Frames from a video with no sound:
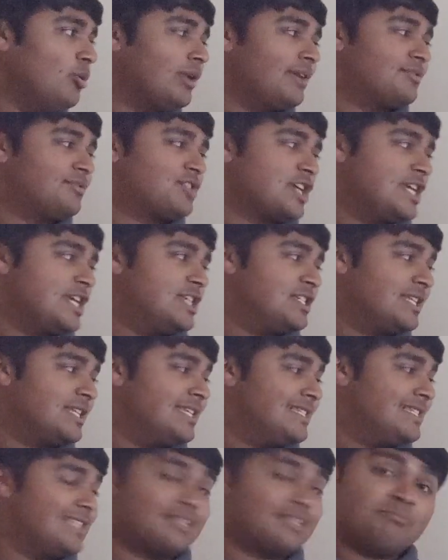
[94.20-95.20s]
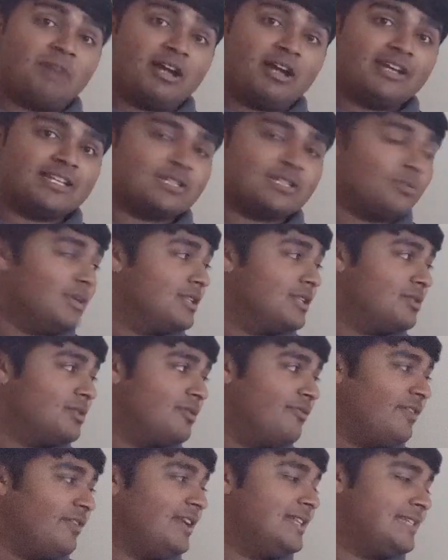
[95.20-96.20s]
All I've changed is this minus 1
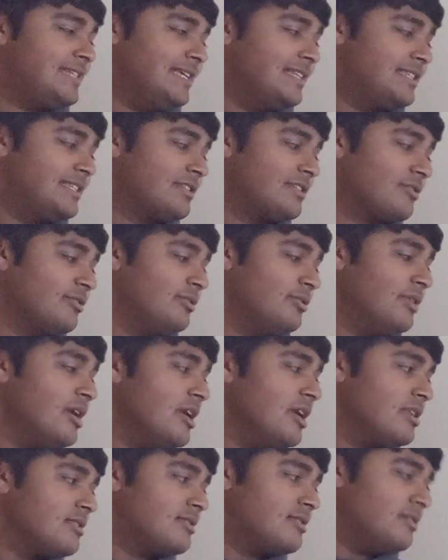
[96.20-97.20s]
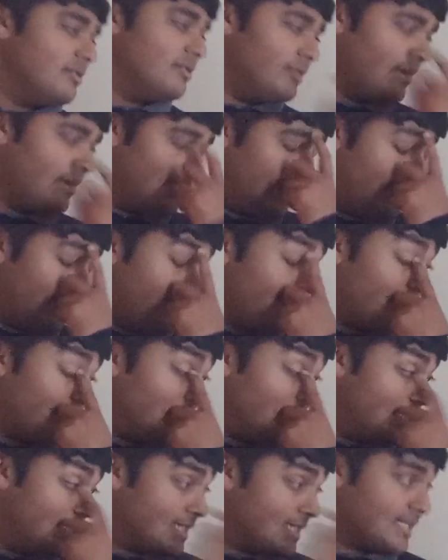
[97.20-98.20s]
to infinity integral to an
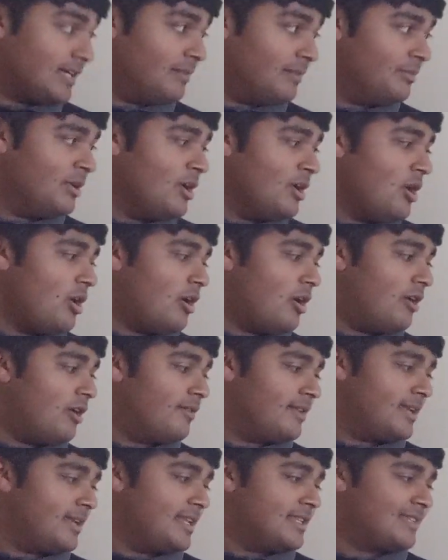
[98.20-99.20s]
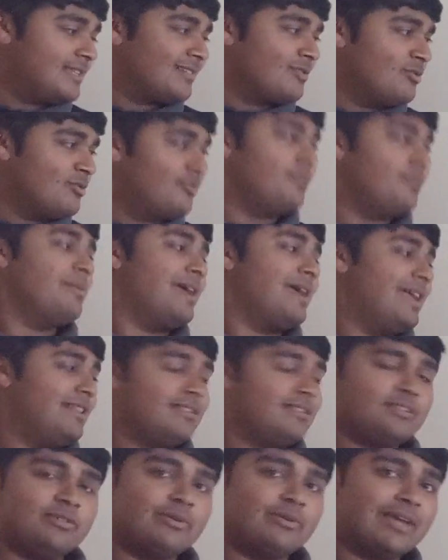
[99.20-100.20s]
infinite sum of an integral from
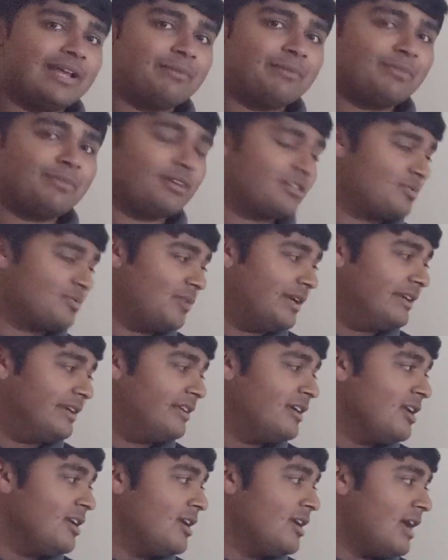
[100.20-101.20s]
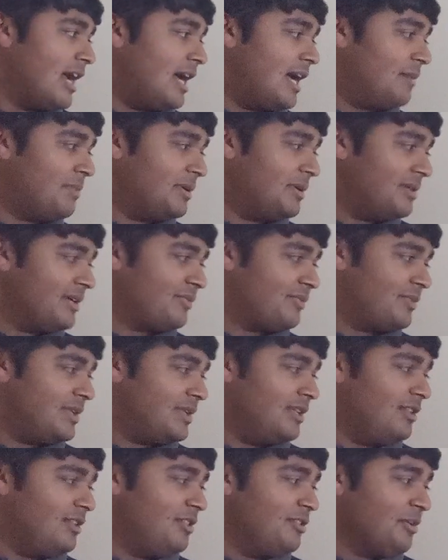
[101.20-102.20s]
n to n plus 1. Uh, well, if
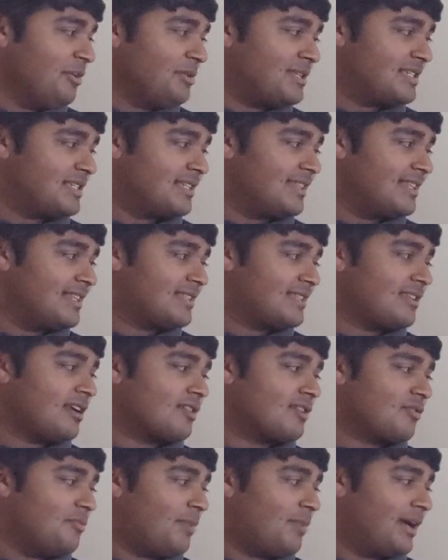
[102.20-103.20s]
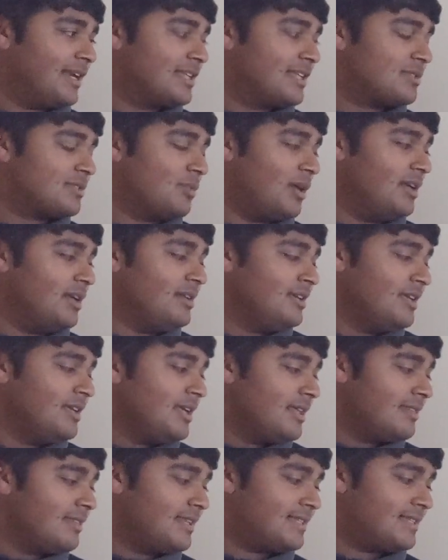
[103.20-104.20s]
we notice that this starts from minus 1,
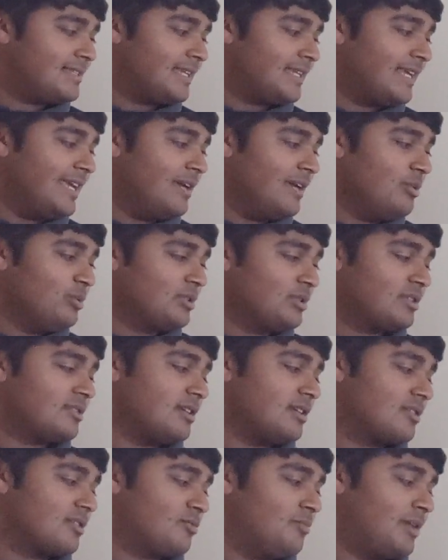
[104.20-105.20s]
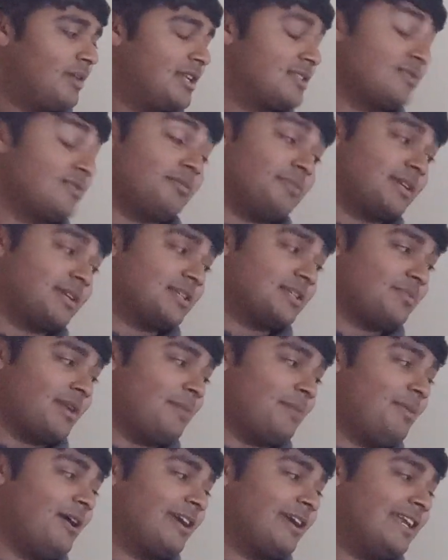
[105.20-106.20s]
this thing here also starts from minus 1, because when
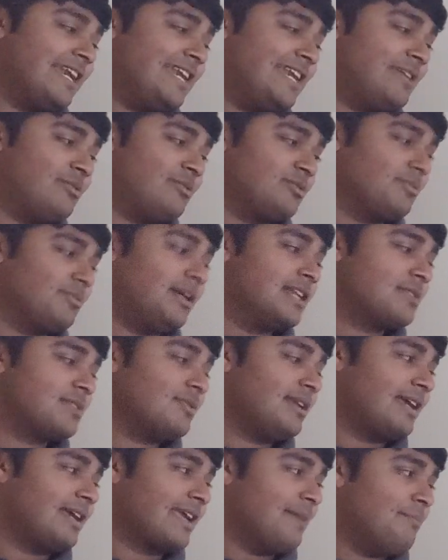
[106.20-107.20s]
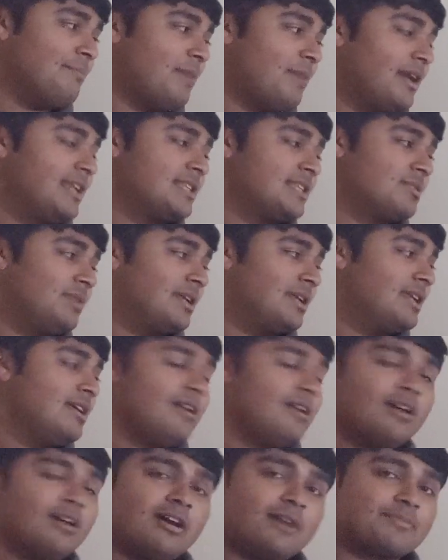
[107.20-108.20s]
I plug in n equals minus 1, I get minus 1
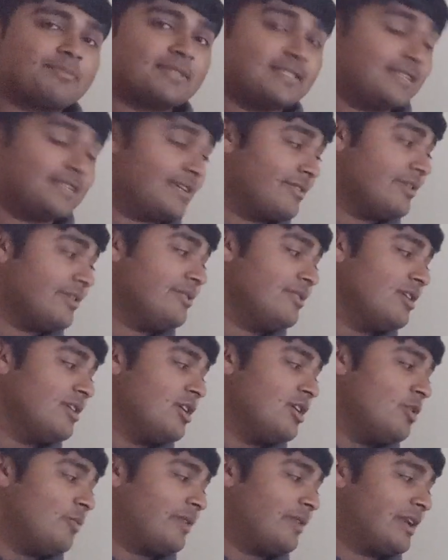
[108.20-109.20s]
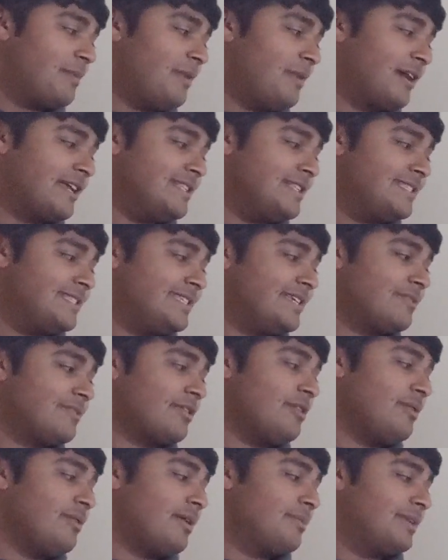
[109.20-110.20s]
up to 0. When I plug in
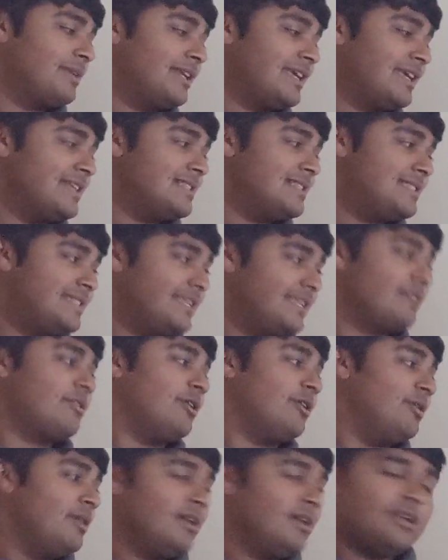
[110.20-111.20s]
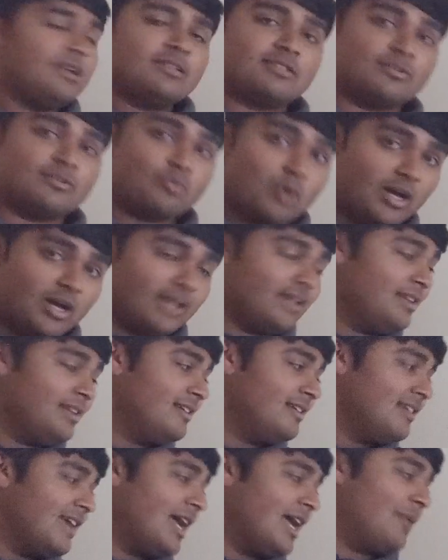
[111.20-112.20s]
0, I'm going to get 0 to
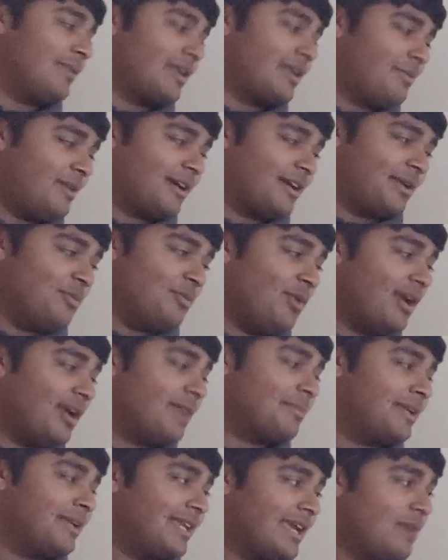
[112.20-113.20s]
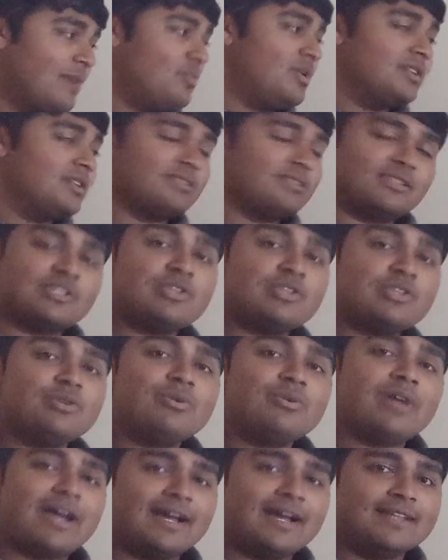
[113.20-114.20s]
1. And when I plug in one, I'm going to get one to
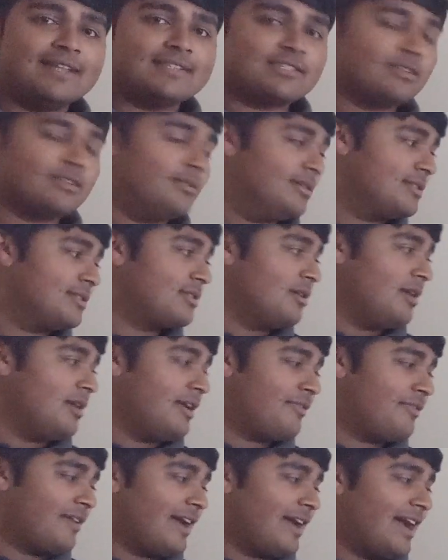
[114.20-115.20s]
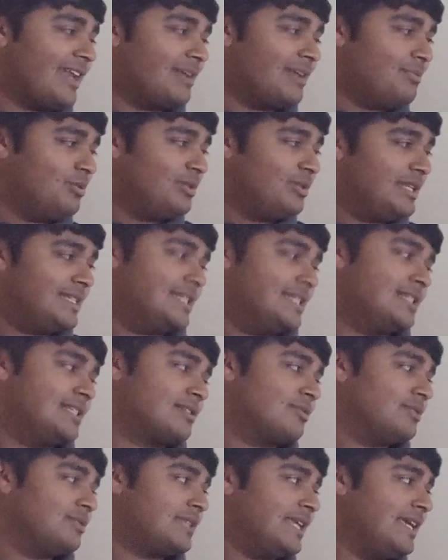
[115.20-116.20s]
two and so on. So if I add up all these
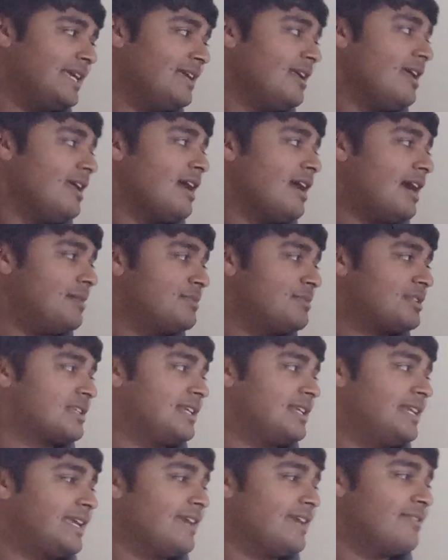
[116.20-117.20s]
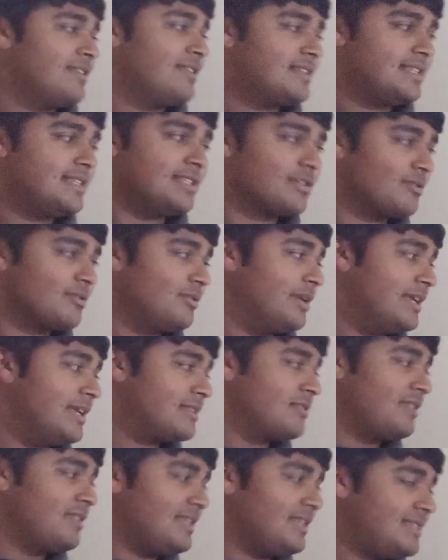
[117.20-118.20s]
integrals here, I'm just going to get this integral here.
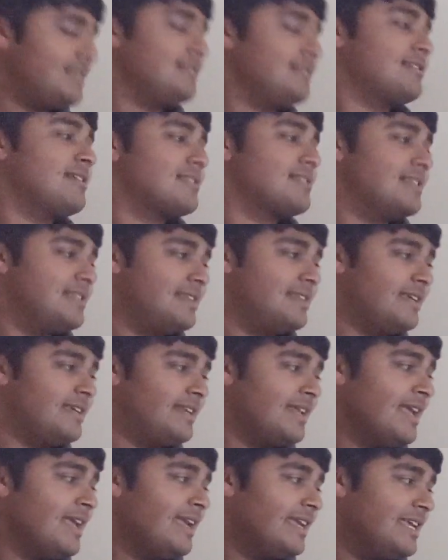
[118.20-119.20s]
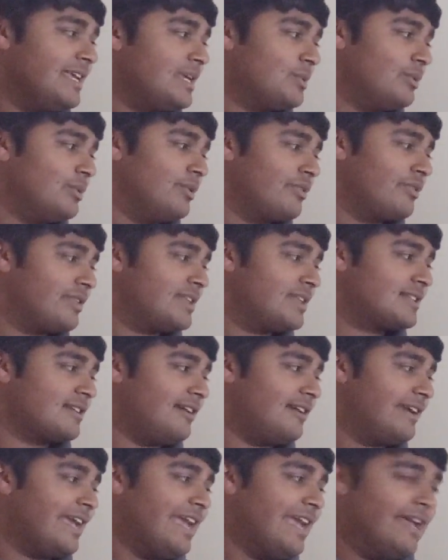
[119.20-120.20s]
So this does indeed equal this
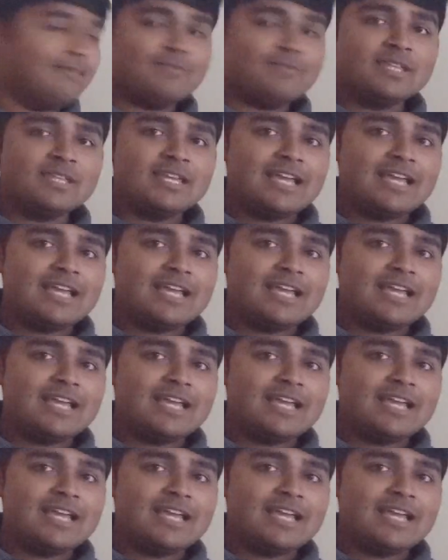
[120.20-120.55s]
guy here.